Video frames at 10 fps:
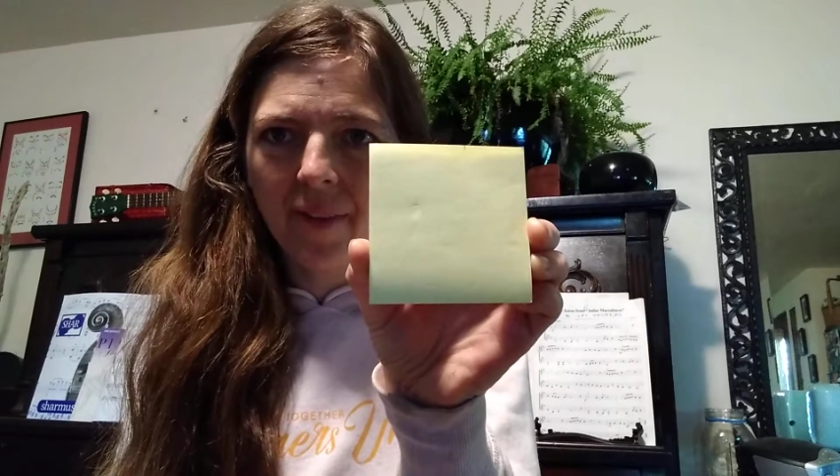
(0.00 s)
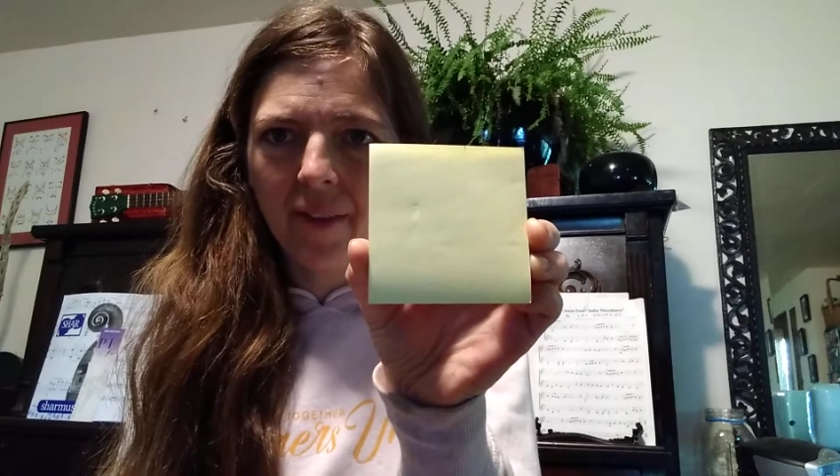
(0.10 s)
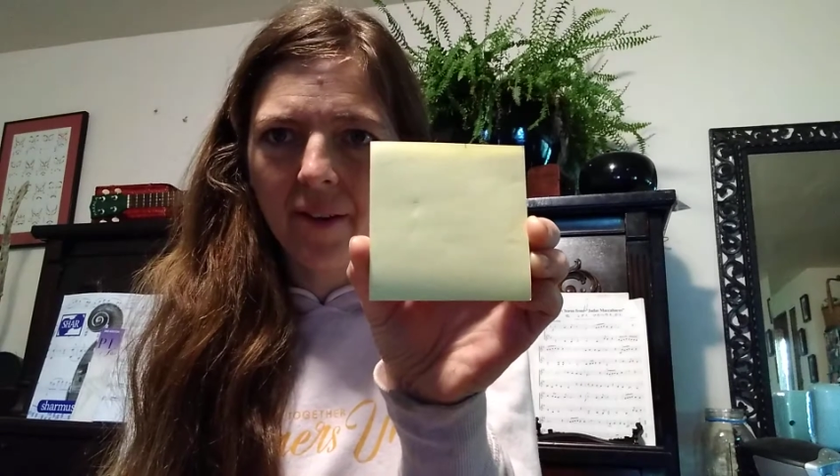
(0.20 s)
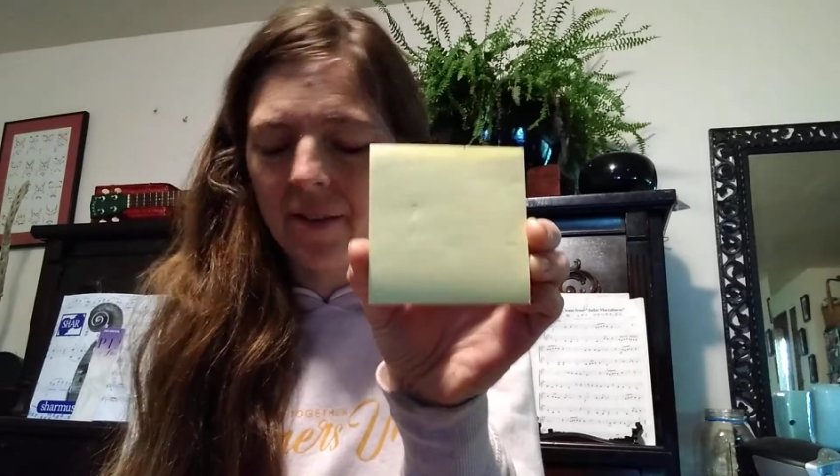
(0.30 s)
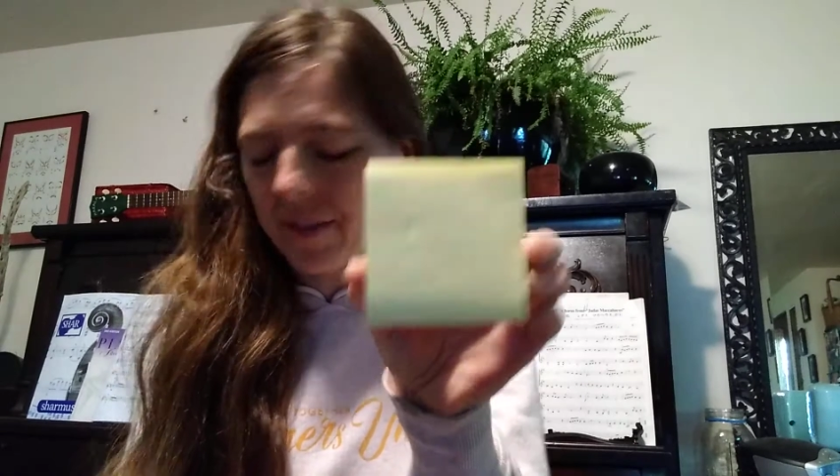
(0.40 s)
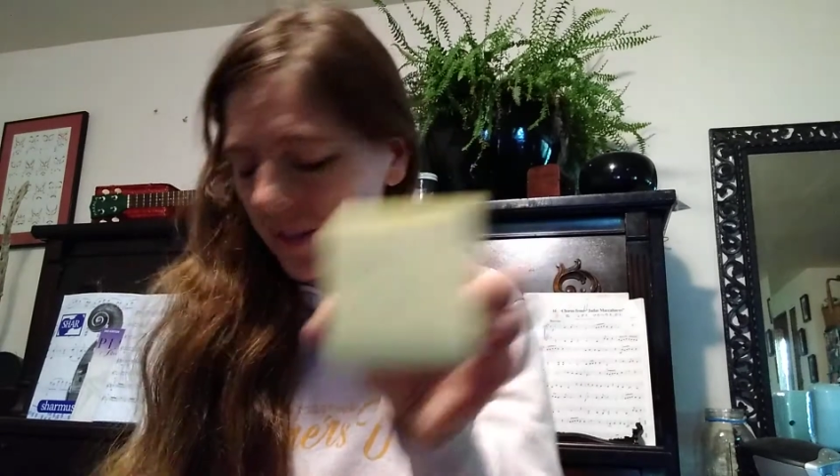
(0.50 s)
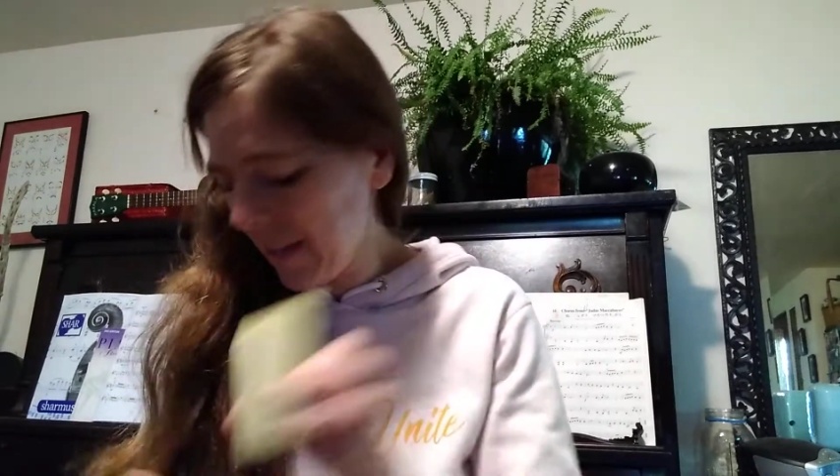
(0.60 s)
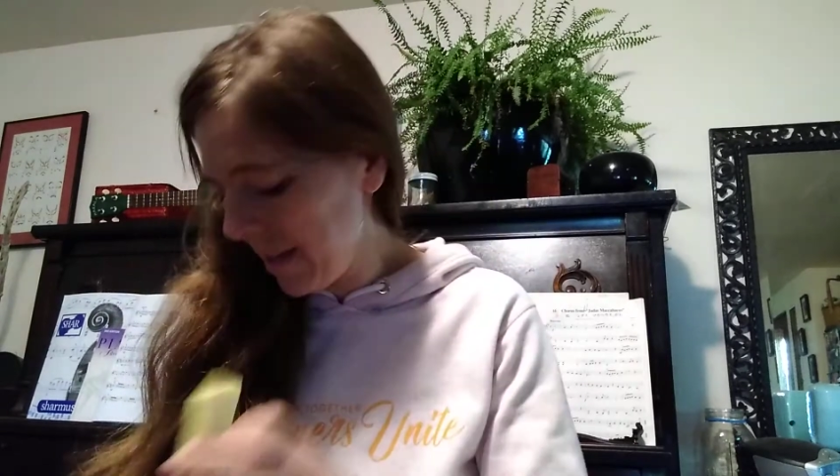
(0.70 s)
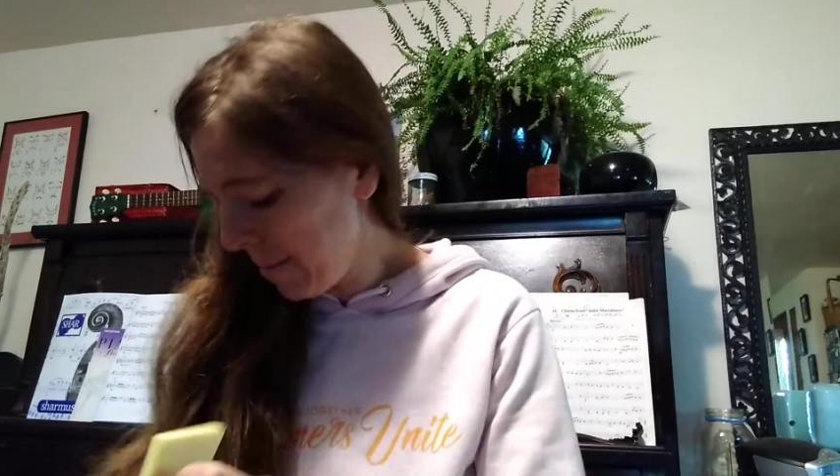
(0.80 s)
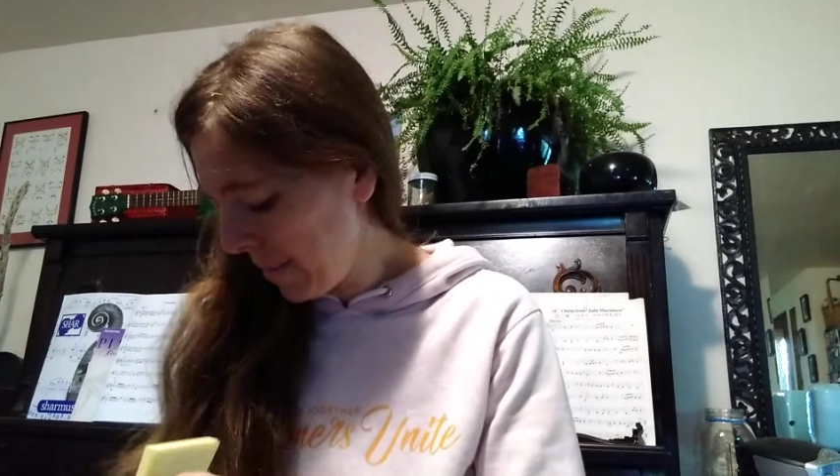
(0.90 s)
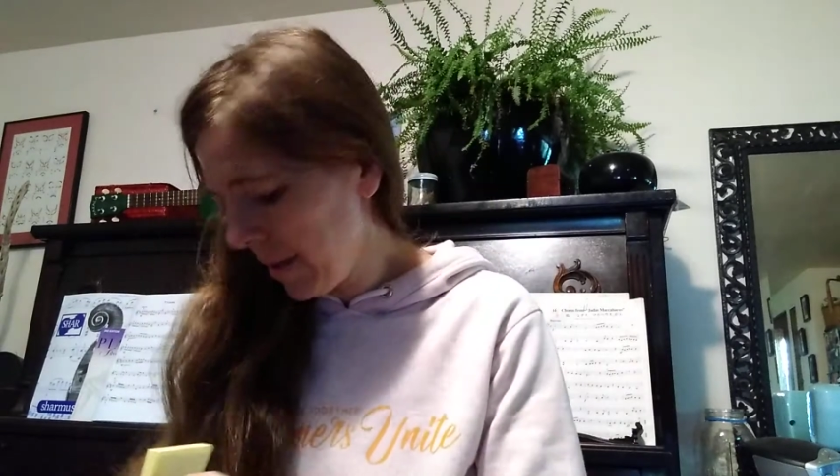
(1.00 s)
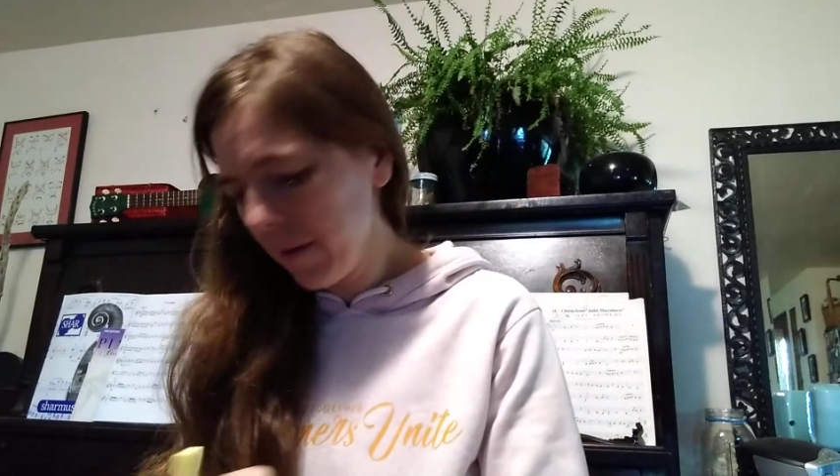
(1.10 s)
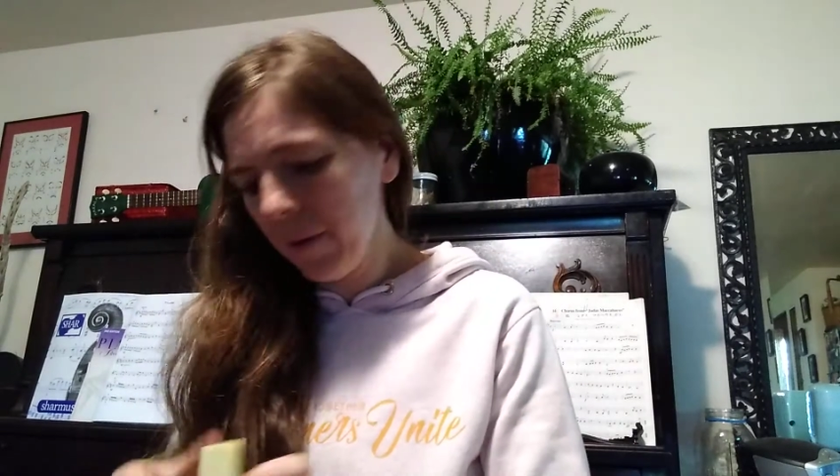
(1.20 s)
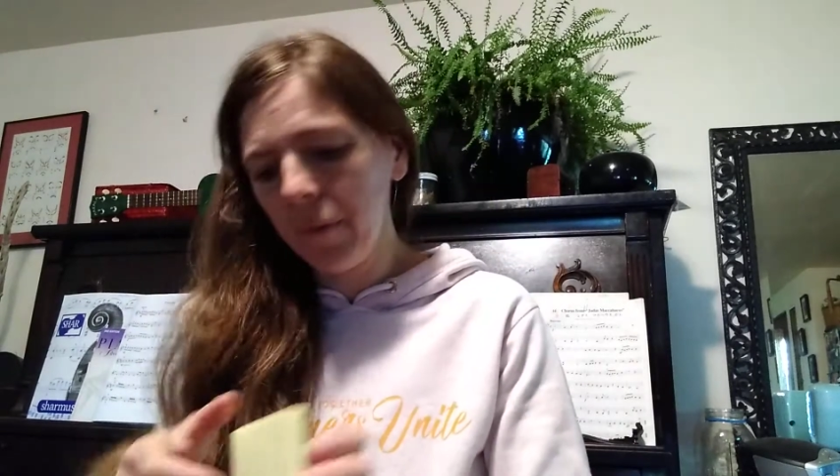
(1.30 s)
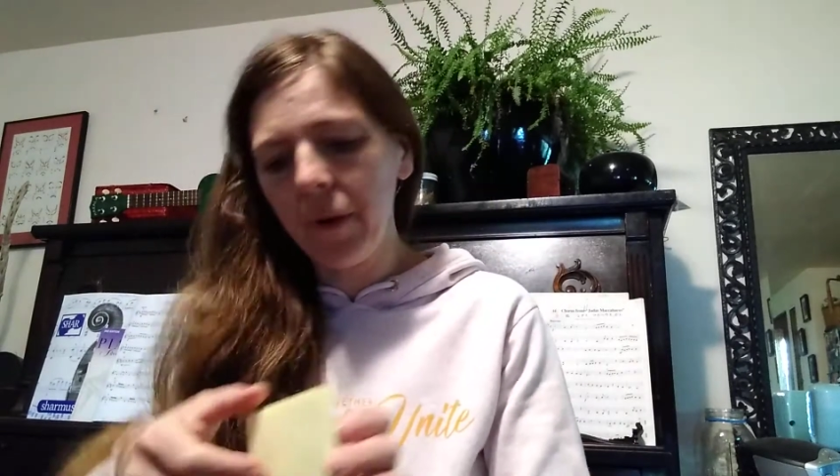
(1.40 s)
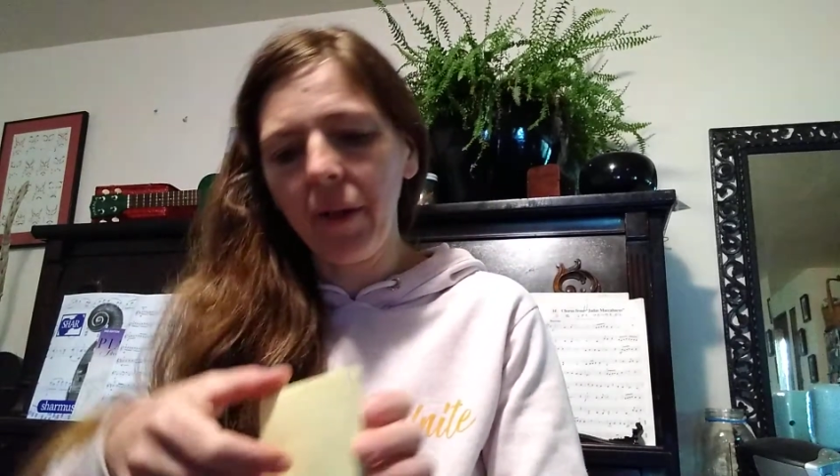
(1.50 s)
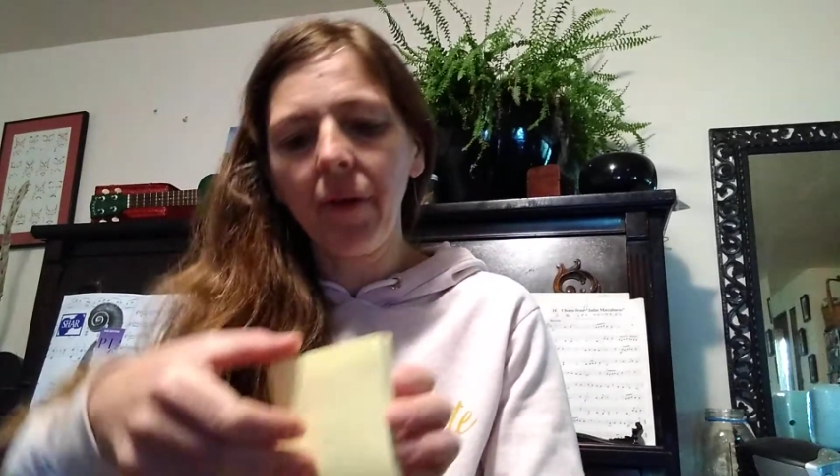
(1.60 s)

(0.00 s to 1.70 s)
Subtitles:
They're the same width,